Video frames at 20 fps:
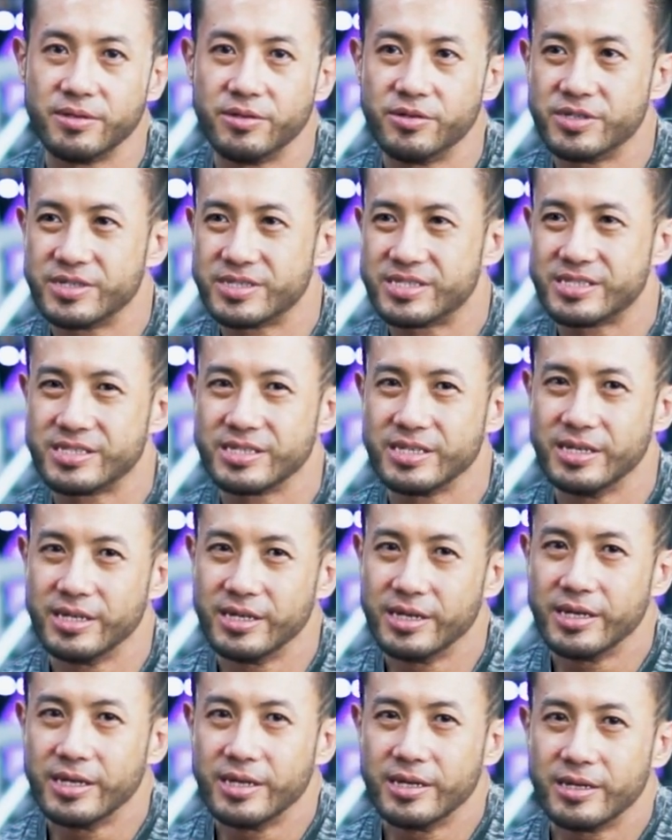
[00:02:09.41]
You just
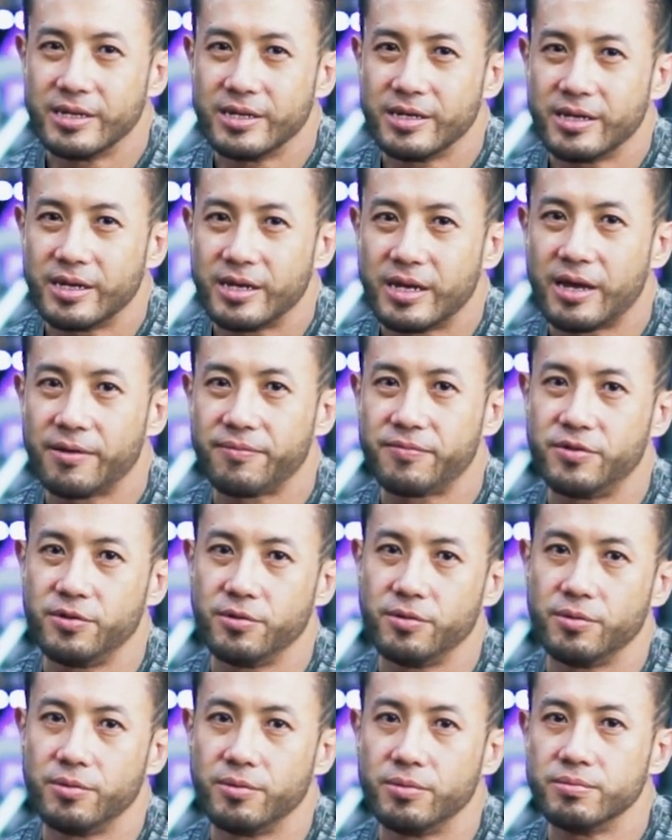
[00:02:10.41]
have
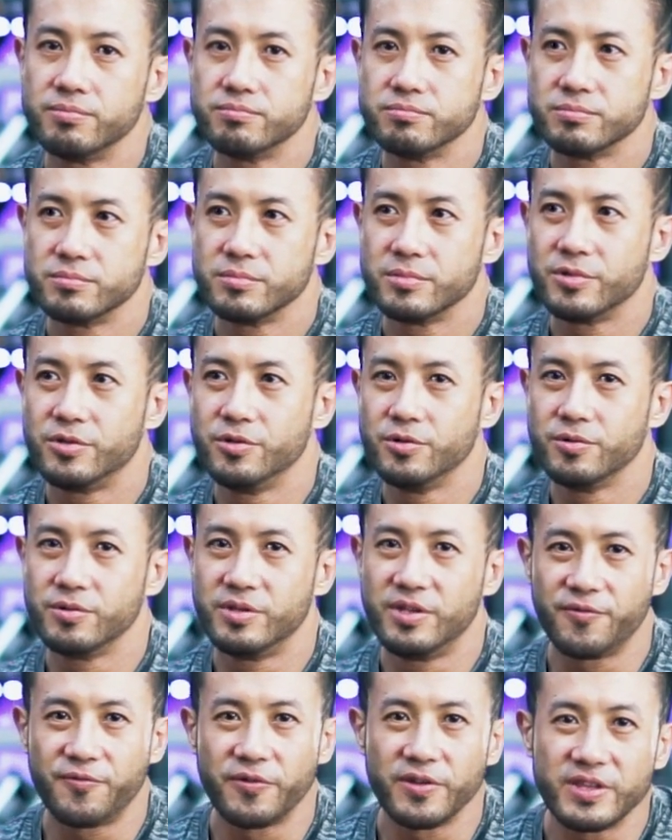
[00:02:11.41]
to
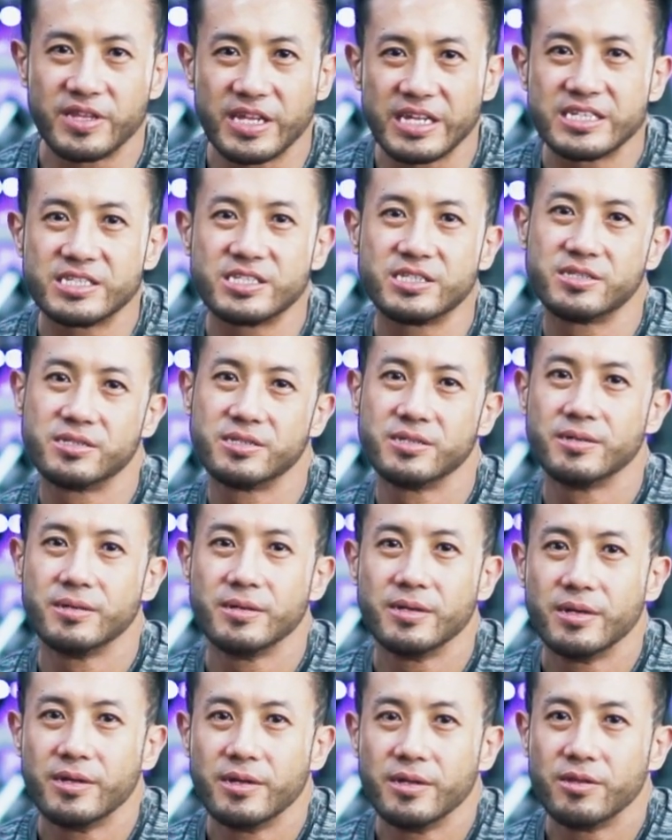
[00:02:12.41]
do different things
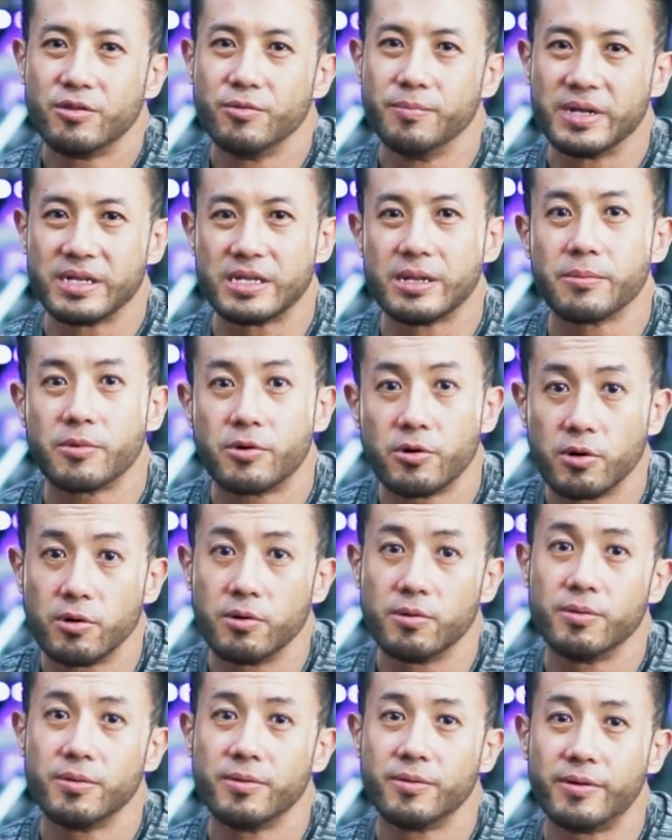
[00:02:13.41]
to make them
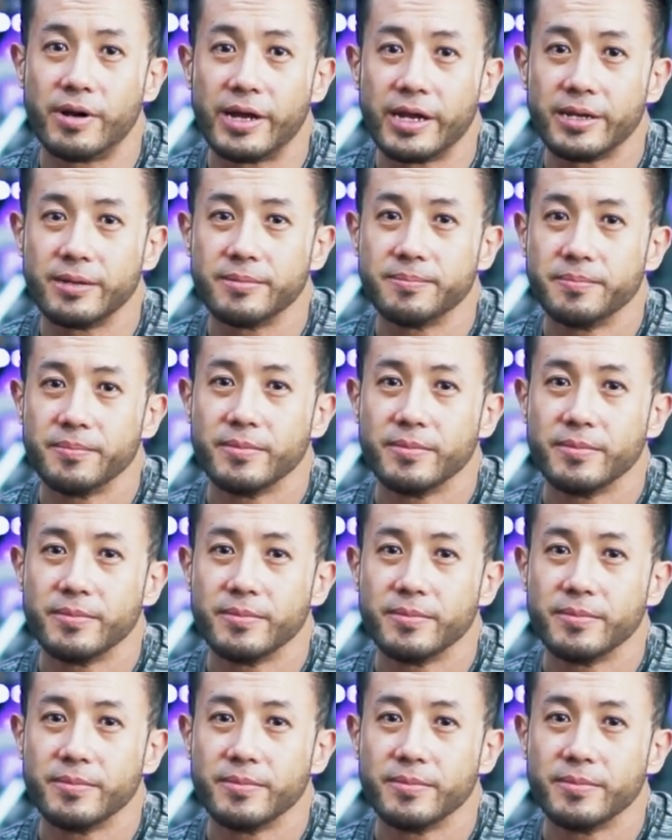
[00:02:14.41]
grow, right?